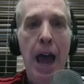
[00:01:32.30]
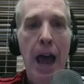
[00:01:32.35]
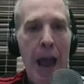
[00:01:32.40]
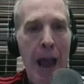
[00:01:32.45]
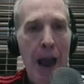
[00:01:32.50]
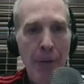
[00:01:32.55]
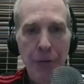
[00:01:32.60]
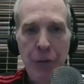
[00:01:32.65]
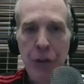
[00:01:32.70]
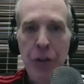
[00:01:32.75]

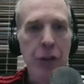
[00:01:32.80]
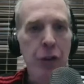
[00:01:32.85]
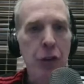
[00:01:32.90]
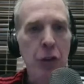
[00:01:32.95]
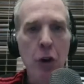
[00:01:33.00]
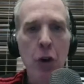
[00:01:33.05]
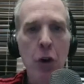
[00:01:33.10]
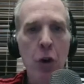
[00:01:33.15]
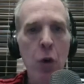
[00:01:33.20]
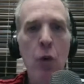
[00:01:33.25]
After the
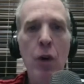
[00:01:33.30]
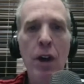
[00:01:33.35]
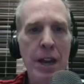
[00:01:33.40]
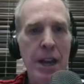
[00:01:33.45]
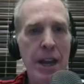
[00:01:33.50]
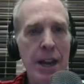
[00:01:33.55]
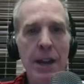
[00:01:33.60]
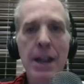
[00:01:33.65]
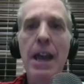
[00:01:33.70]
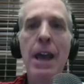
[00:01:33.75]
goal went
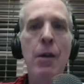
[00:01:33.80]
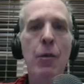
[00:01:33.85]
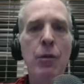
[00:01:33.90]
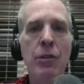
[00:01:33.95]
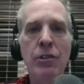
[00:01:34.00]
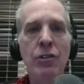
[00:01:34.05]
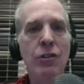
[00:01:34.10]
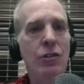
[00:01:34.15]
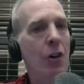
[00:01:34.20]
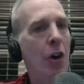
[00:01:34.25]
in, it
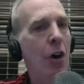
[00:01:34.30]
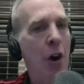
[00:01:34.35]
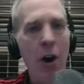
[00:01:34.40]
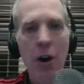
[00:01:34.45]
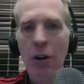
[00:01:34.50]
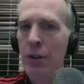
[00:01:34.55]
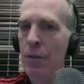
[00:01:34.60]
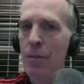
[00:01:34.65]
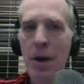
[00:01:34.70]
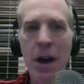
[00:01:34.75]
was
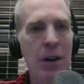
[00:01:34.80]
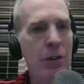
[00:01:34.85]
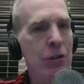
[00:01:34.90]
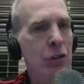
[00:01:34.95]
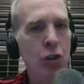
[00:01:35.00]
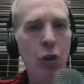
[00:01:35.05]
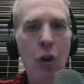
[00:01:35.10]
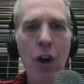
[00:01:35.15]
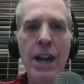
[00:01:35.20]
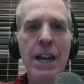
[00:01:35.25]
all about
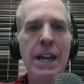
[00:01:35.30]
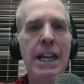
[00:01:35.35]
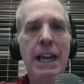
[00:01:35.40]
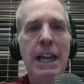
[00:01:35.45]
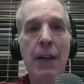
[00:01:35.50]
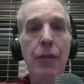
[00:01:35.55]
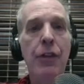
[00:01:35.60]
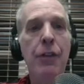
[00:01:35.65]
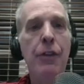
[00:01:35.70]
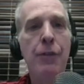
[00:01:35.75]
trying to
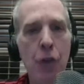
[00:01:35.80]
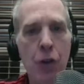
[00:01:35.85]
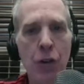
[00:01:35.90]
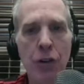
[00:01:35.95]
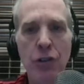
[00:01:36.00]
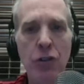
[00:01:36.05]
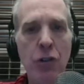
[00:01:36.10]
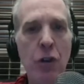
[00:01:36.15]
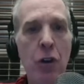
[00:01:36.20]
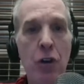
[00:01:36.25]
get the
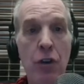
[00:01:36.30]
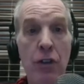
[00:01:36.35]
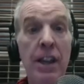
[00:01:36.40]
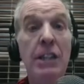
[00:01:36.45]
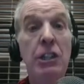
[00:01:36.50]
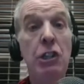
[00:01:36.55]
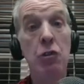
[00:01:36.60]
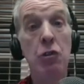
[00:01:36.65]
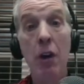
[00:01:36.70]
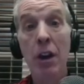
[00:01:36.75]
first goal, and
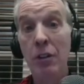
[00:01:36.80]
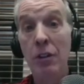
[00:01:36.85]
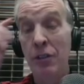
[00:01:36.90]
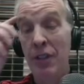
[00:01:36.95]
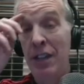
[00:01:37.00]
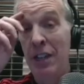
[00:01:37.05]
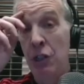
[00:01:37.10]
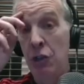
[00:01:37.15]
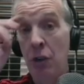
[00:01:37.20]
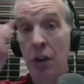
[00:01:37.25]
they struggled.
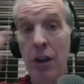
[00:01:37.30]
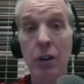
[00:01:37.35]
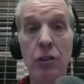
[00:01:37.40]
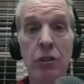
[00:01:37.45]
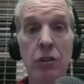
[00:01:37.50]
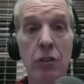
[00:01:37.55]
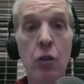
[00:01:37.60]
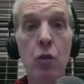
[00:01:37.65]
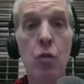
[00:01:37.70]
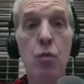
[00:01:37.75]
They
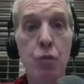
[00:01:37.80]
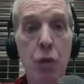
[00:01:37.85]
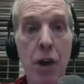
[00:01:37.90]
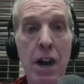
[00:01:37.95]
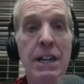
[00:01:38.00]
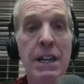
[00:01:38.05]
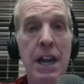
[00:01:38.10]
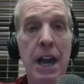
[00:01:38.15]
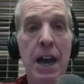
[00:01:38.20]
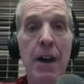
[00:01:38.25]
struggled to
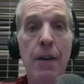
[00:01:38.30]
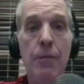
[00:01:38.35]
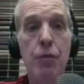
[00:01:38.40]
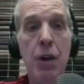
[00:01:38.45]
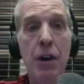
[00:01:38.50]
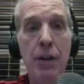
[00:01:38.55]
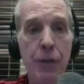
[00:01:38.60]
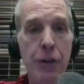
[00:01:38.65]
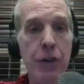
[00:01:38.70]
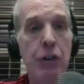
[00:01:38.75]
break down
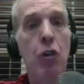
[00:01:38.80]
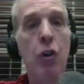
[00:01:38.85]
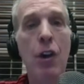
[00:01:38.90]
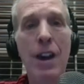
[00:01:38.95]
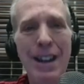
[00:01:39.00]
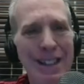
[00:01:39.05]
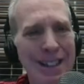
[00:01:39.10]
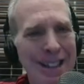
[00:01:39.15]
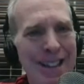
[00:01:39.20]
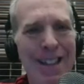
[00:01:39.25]
Brentford.
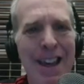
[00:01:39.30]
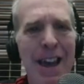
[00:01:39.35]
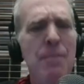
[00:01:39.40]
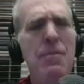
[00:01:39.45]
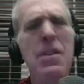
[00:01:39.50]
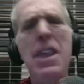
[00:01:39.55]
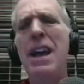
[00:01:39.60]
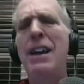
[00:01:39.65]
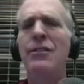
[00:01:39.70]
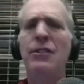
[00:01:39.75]
Credit to them.
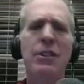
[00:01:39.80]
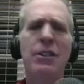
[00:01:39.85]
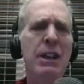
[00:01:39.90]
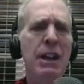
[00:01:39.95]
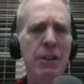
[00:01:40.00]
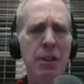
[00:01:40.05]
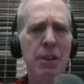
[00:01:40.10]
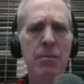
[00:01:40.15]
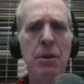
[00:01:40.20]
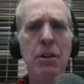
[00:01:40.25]
Yes, I'll
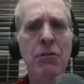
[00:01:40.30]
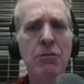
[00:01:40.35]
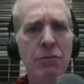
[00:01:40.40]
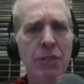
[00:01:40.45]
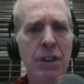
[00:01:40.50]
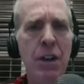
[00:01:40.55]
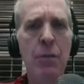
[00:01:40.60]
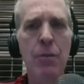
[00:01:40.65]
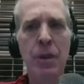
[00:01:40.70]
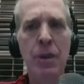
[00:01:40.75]
give them a
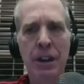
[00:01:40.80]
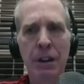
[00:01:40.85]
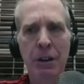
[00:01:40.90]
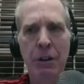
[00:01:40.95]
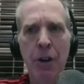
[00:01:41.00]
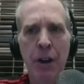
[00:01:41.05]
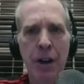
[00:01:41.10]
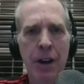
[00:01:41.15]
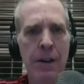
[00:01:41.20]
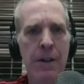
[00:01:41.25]
little bit of
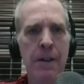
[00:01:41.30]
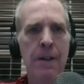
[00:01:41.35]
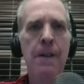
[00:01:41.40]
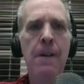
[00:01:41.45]
credit.